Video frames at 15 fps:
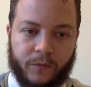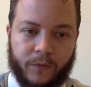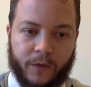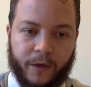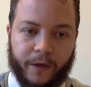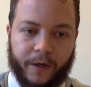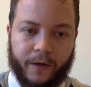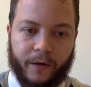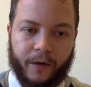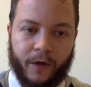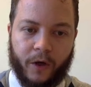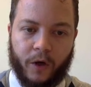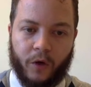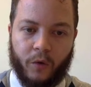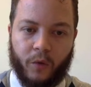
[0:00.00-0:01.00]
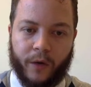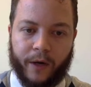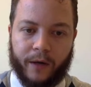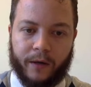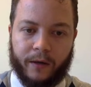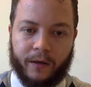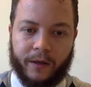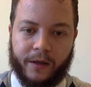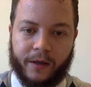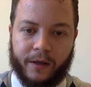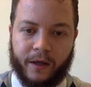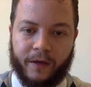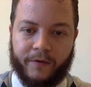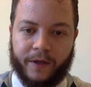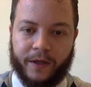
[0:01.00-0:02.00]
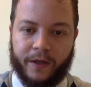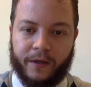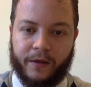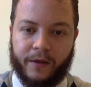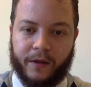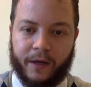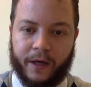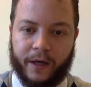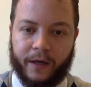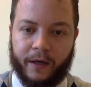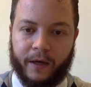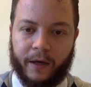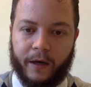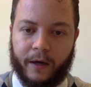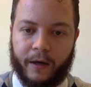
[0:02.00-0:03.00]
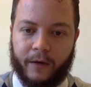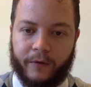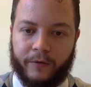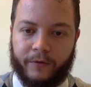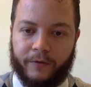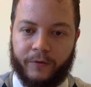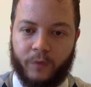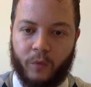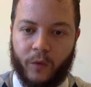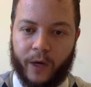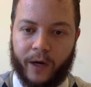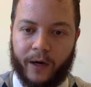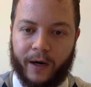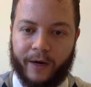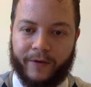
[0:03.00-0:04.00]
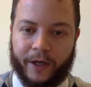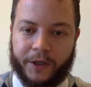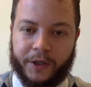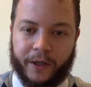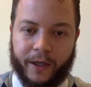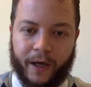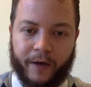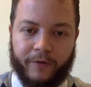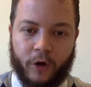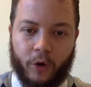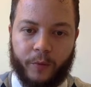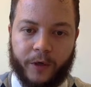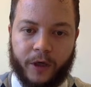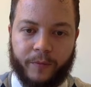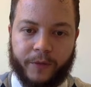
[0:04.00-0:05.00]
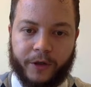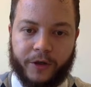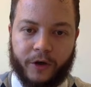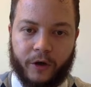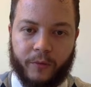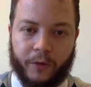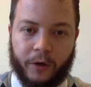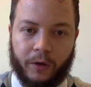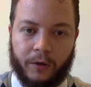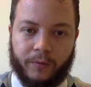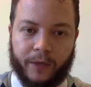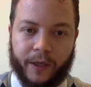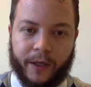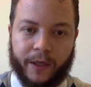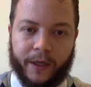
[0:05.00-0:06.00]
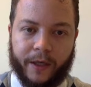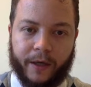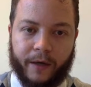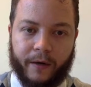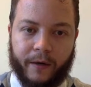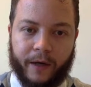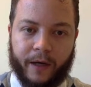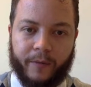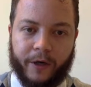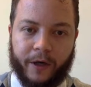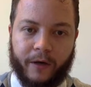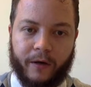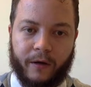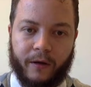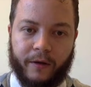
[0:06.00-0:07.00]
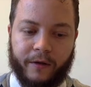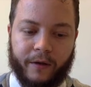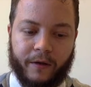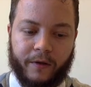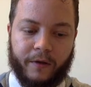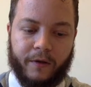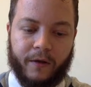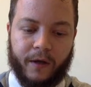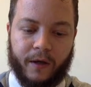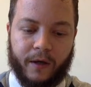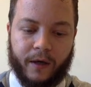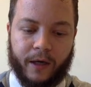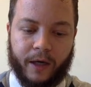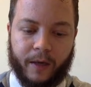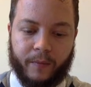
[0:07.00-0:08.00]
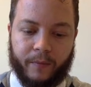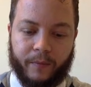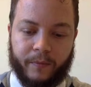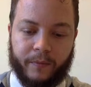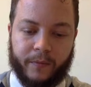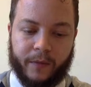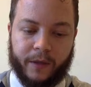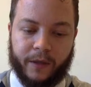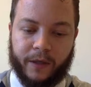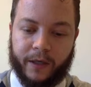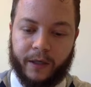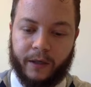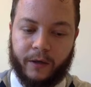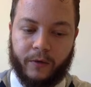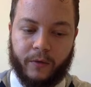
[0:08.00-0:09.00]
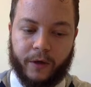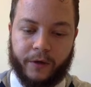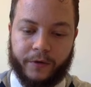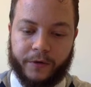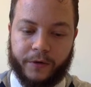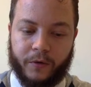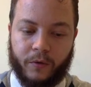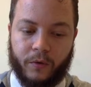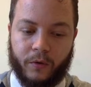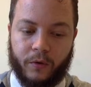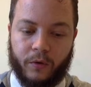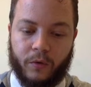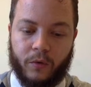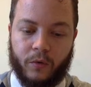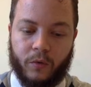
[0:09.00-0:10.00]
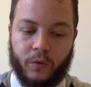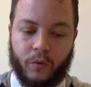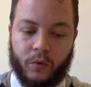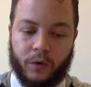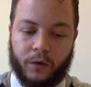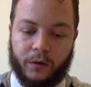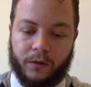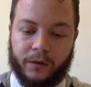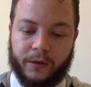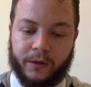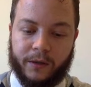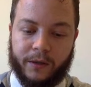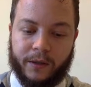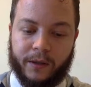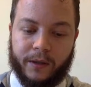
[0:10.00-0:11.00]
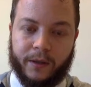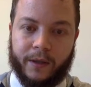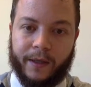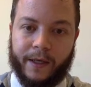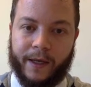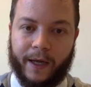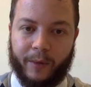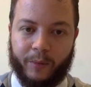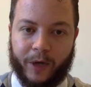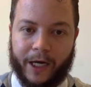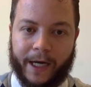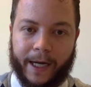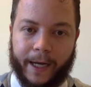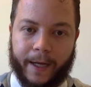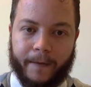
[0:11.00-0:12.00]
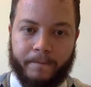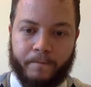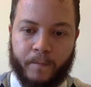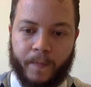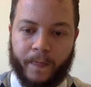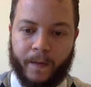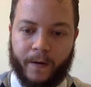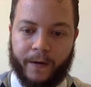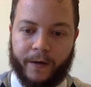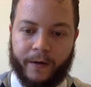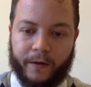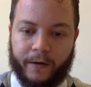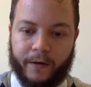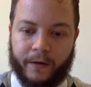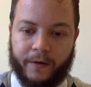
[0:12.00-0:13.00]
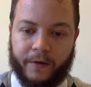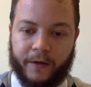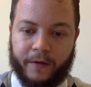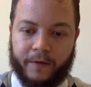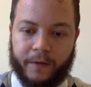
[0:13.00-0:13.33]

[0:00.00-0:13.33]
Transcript: right here where let's say that inside of where I've actually I've opened up a terminal in here and I'm going to call this um, hello underscore world dot py right here and I'll save